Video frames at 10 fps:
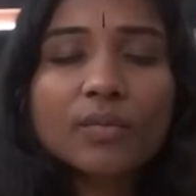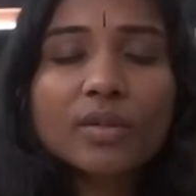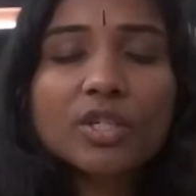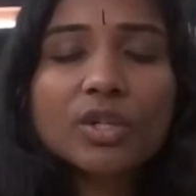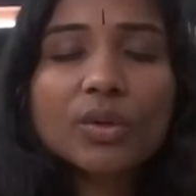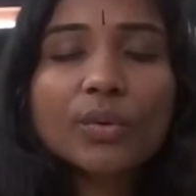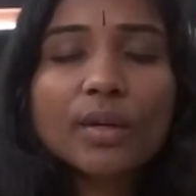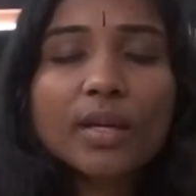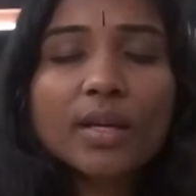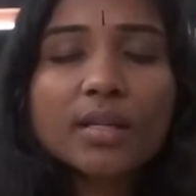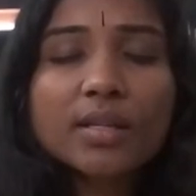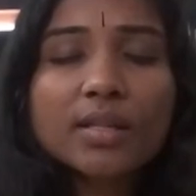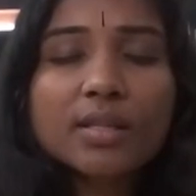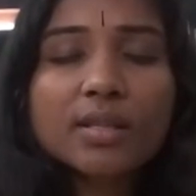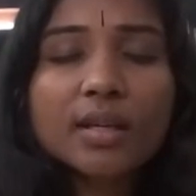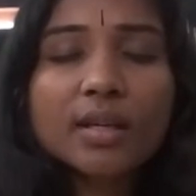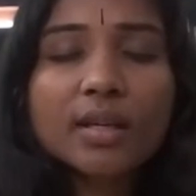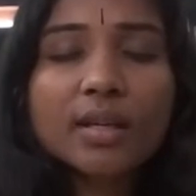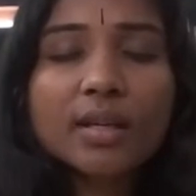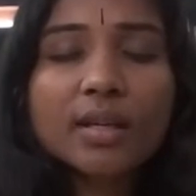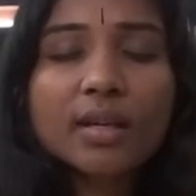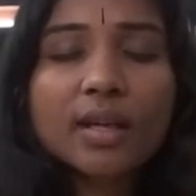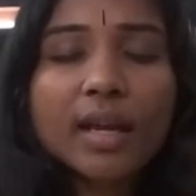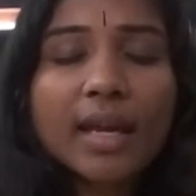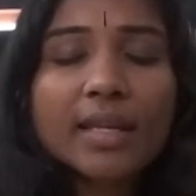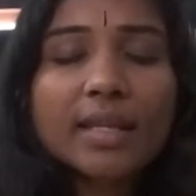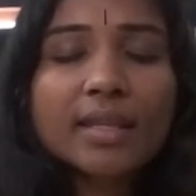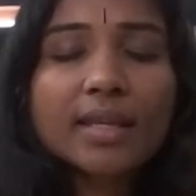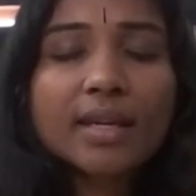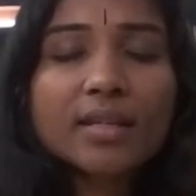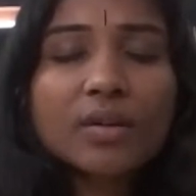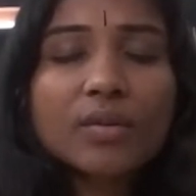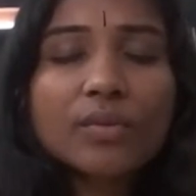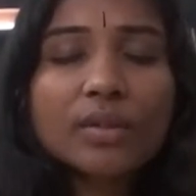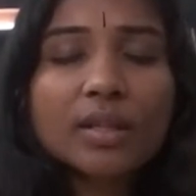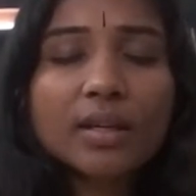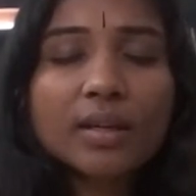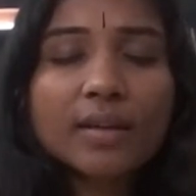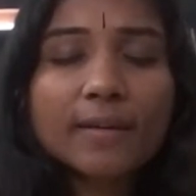which creates anything and everything.